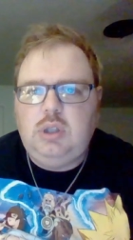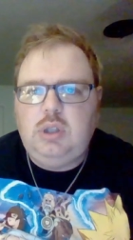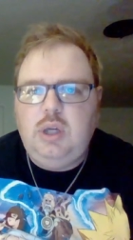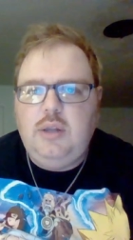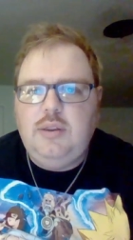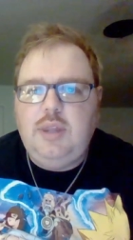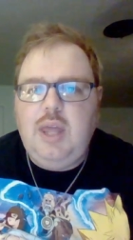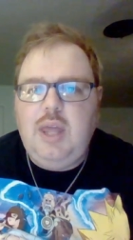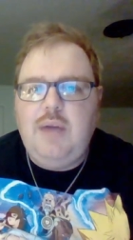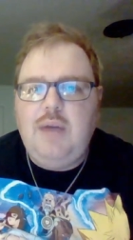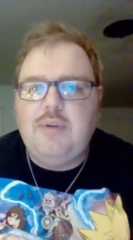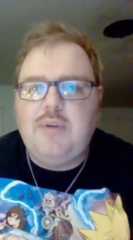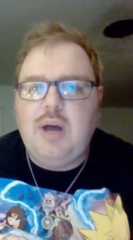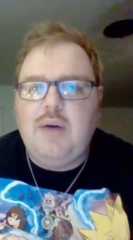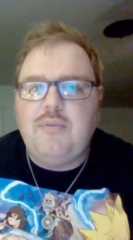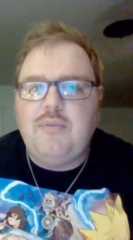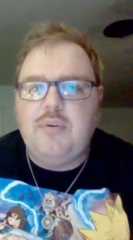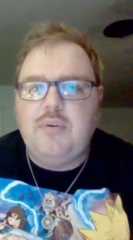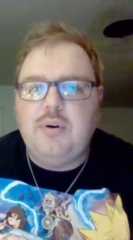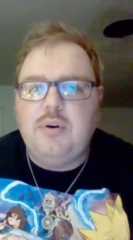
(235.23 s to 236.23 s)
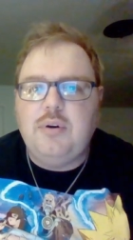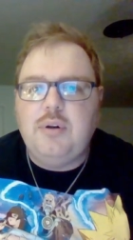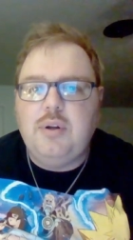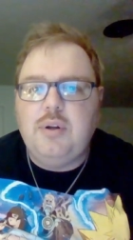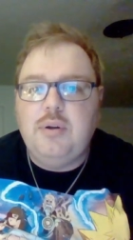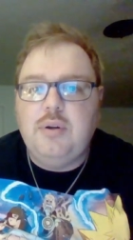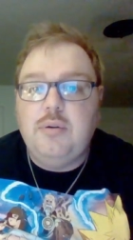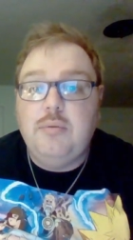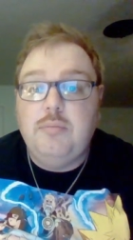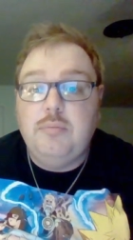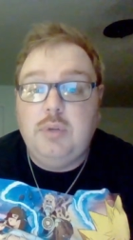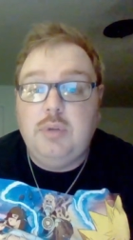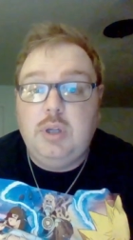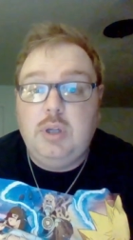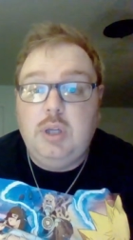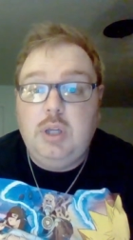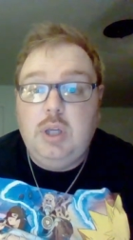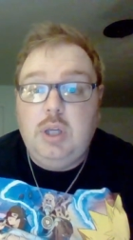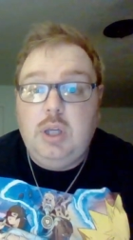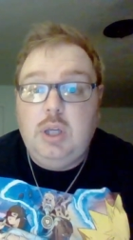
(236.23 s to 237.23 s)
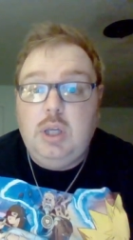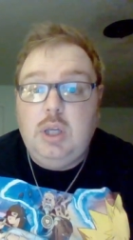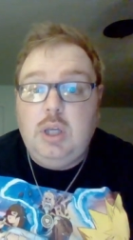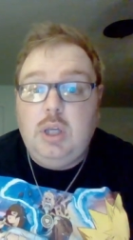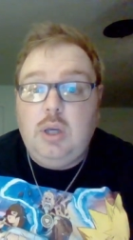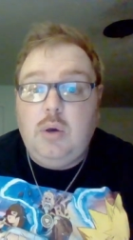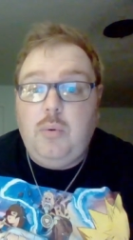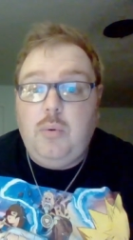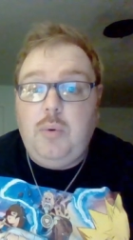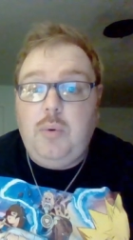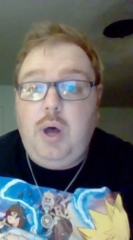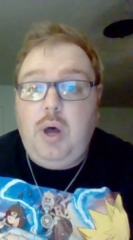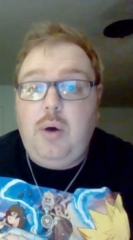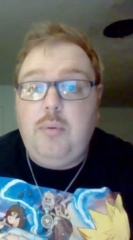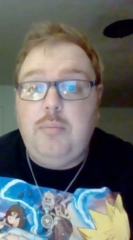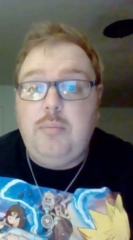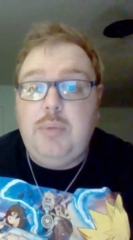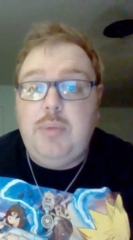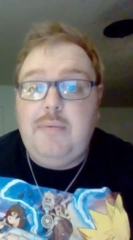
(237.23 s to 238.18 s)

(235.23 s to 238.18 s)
they have covered well,